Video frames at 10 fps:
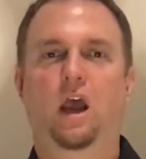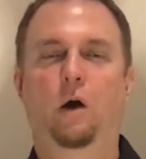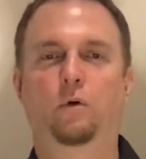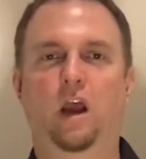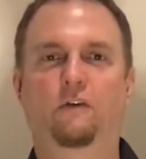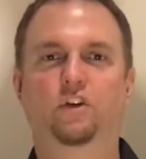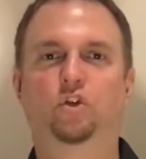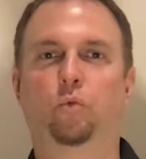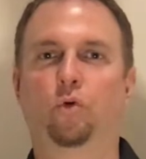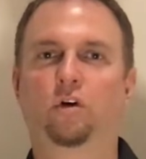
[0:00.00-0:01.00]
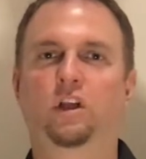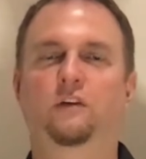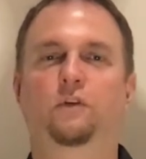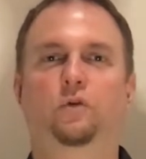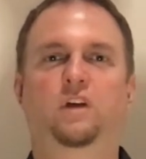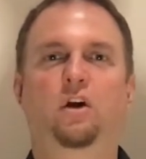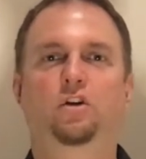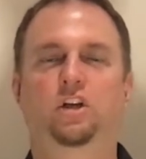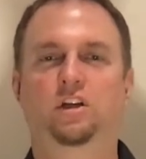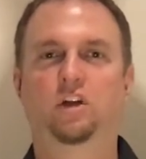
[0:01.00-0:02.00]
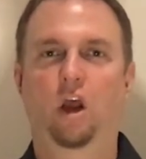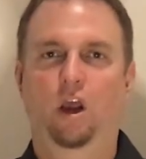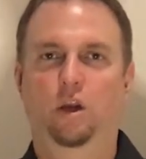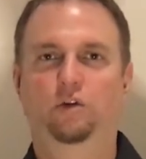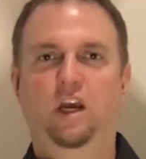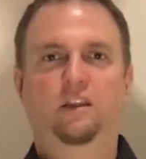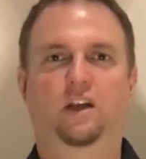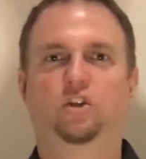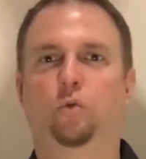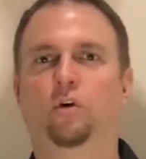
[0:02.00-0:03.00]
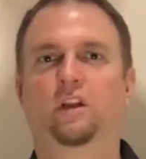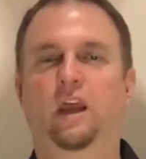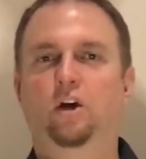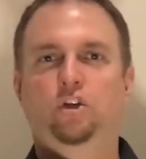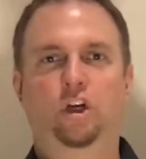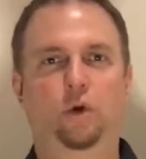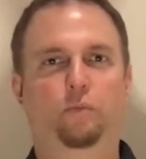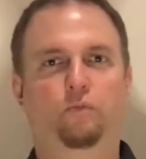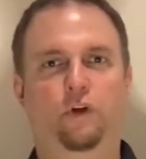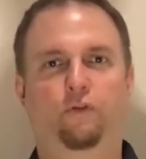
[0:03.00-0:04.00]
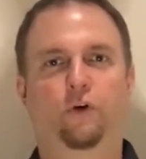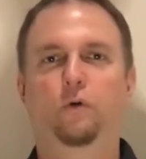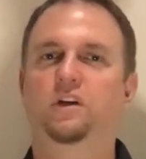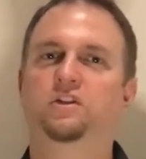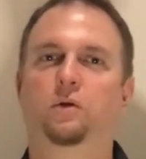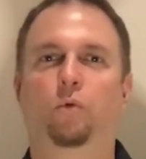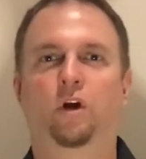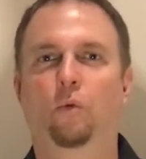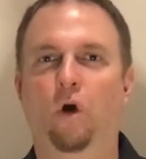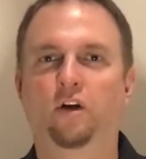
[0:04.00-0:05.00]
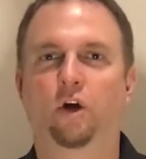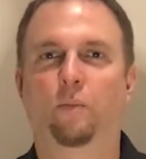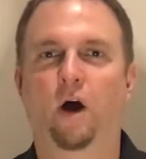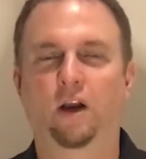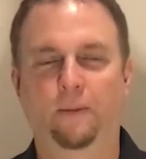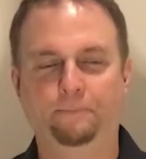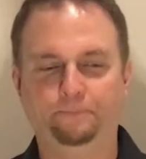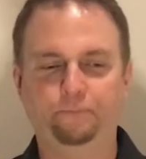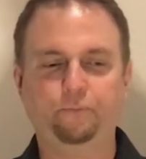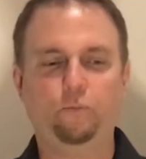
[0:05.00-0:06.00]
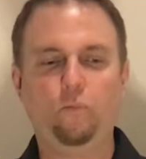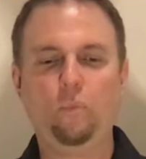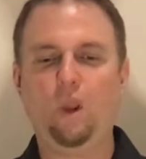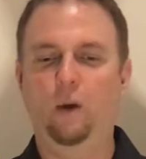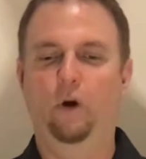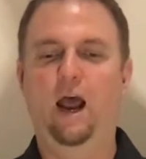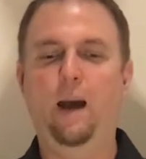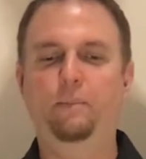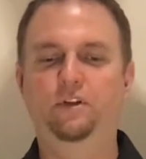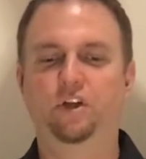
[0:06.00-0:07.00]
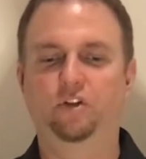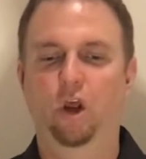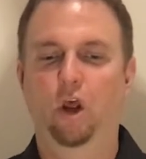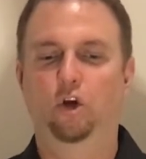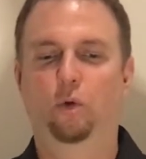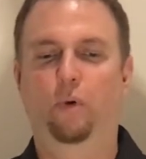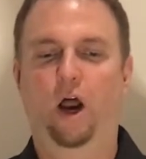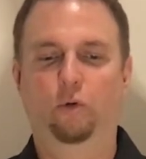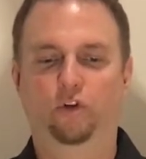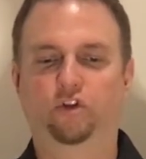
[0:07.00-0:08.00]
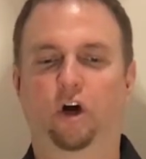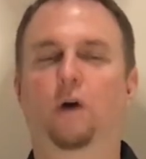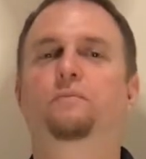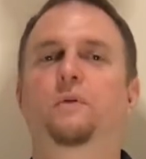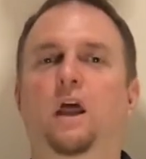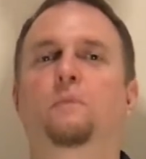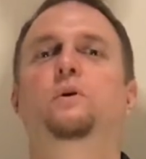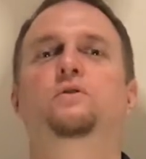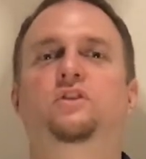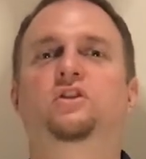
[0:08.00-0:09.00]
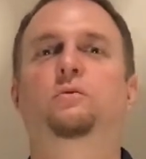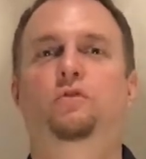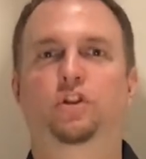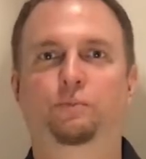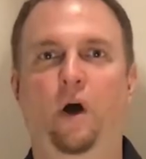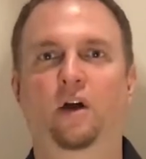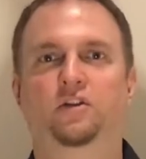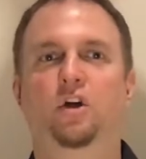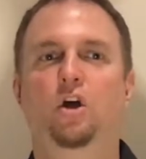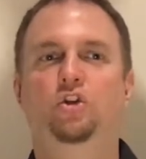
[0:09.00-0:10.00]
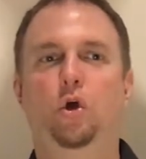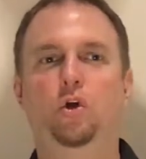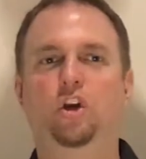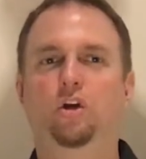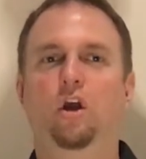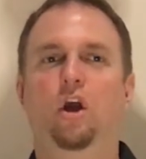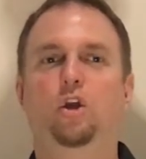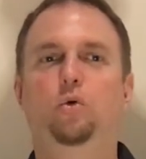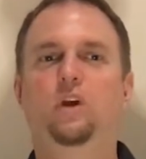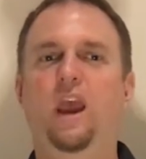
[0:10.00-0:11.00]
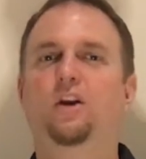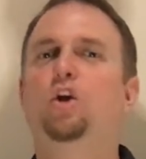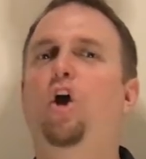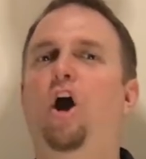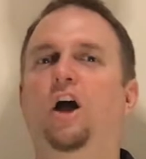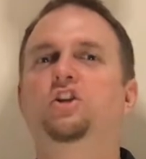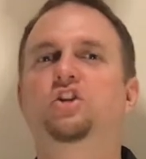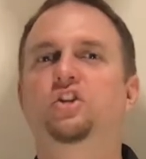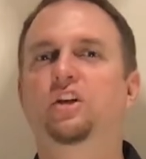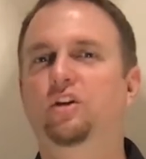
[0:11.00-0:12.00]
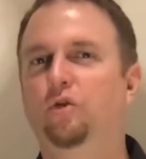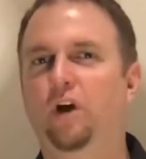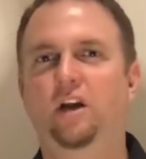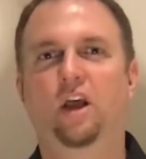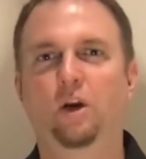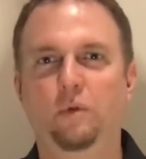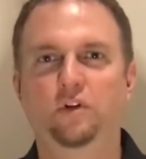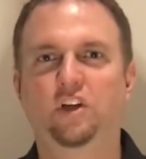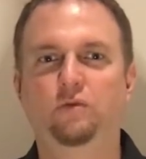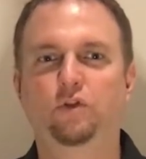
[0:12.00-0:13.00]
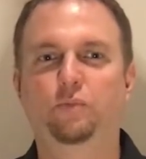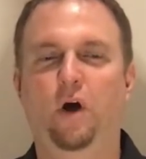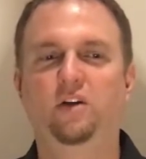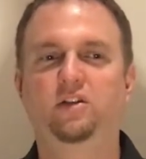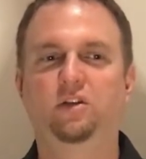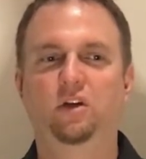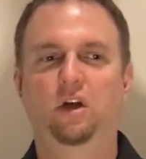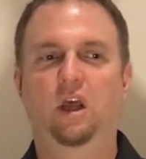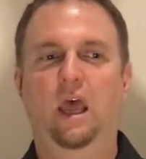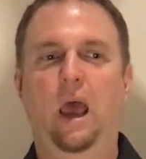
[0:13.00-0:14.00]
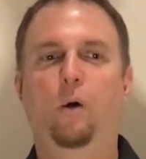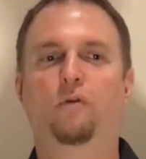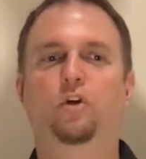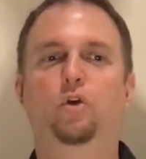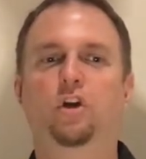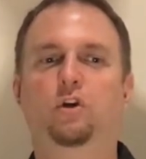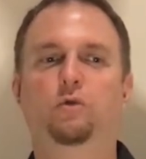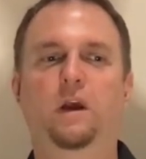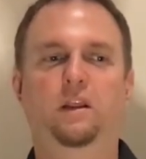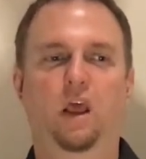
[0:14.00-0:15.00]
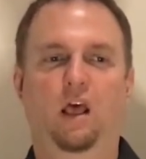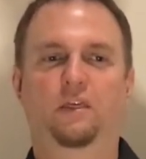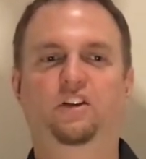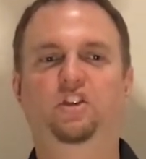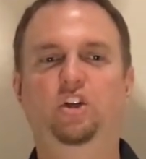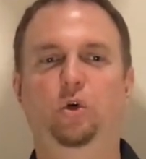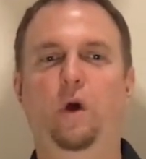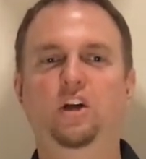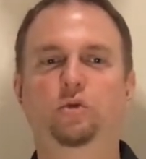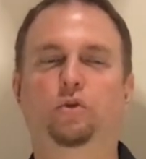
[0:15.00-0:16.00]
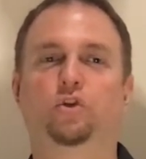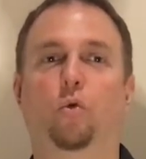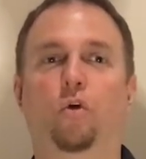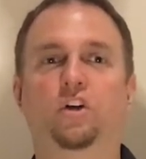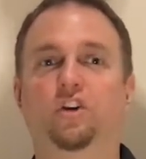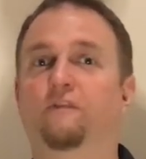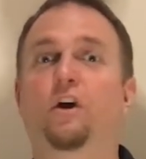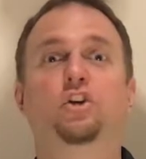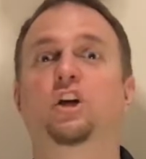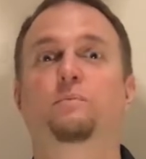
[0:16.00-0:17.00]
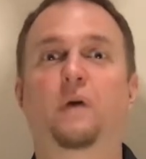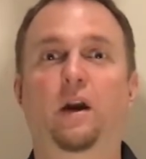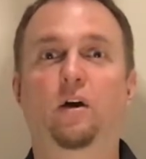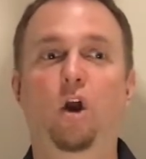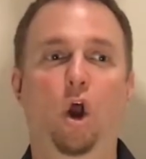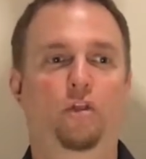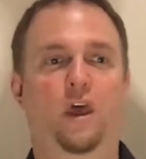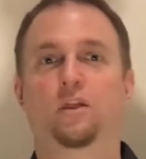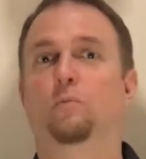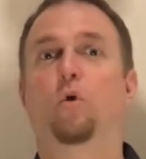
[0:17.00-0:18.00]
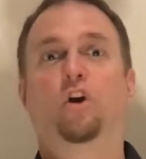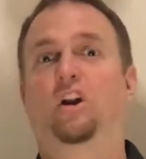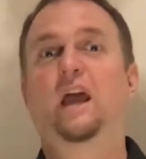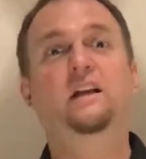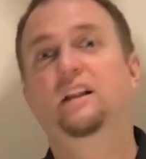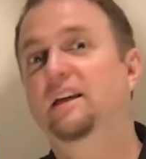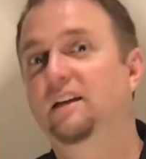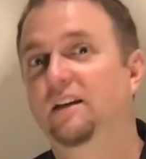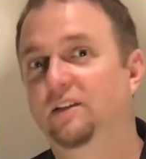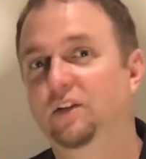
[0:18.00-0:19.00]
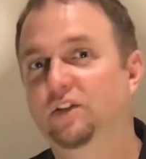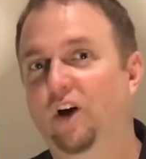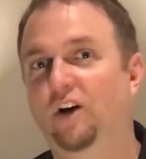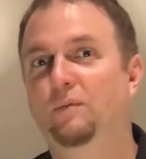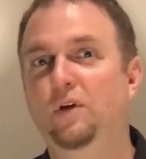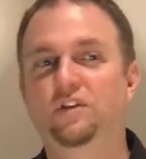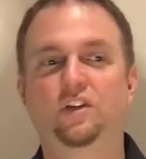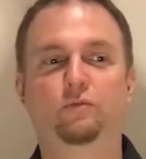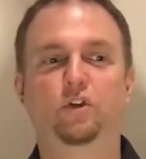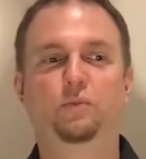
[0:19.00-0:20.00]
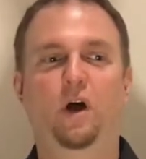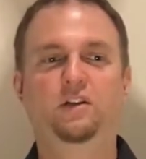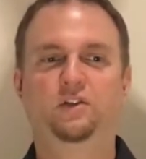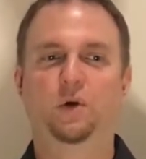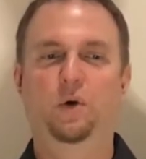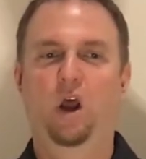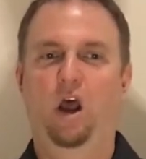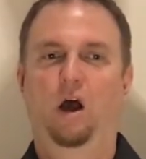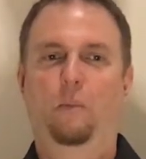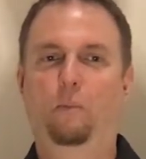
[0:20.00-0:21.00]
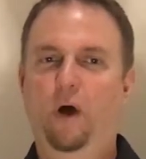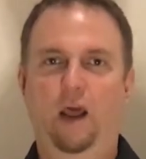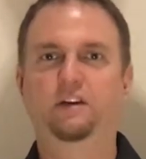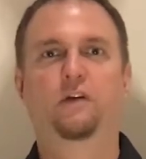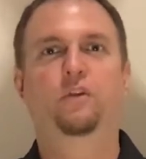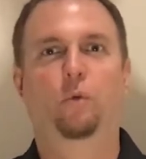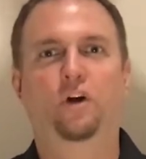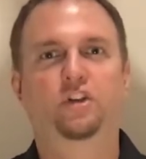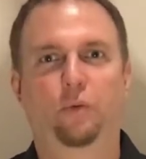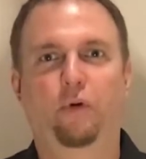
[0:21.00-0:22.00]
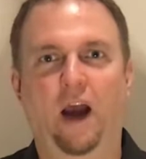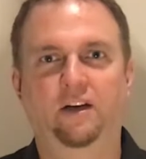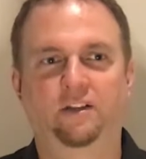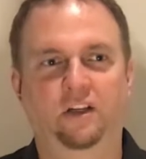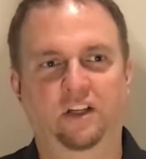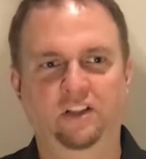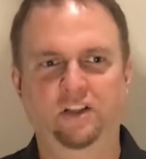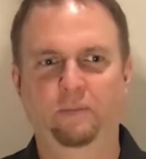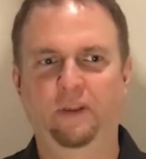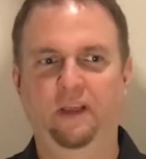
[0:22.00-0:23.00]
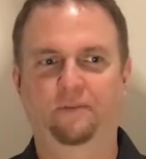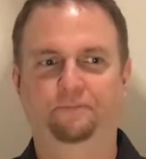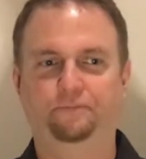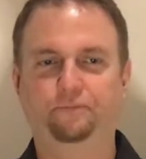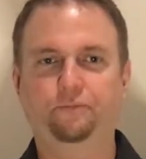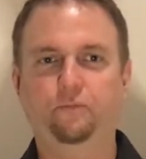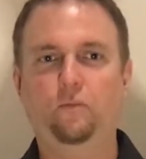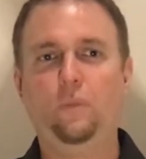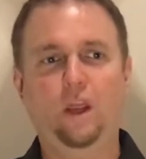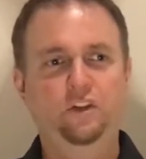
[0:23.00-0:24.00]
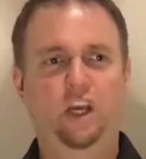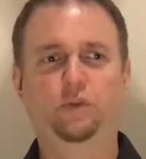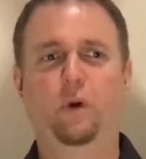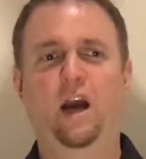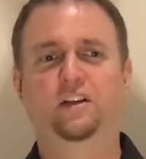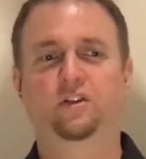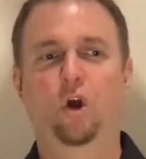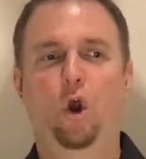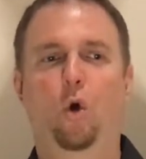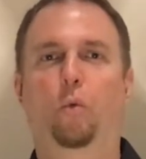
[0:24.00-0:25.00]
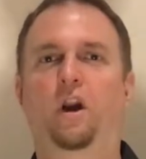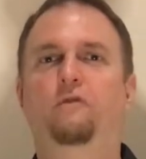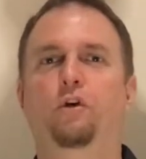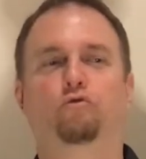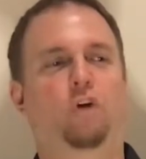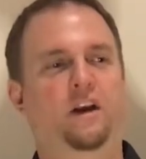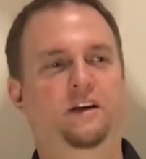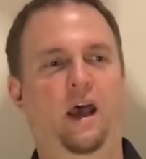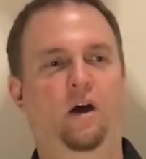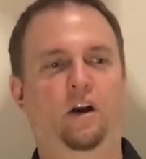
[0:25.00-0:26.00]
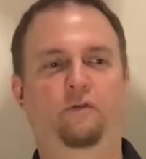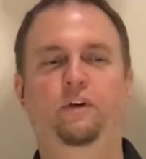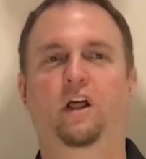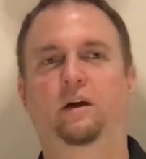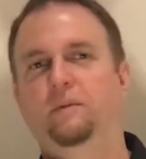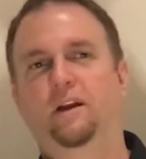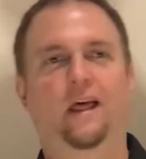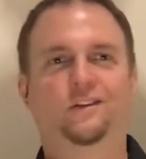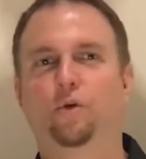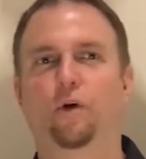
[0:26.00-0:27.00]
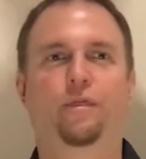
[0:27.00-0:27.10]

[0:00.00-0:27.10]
And when you have the swirling of those energies, you take that swirling energy and you focus it where you want in your body. And what happens is your body will start up an immune system response. So you can't consciously create an immune system response. However, you can create the situations where those organs are functioning better, then they're more likely to start an immune system response. But I definitely want you to practice this. This is something that takes practice. When I feel run down, I feel like I'm getting that sore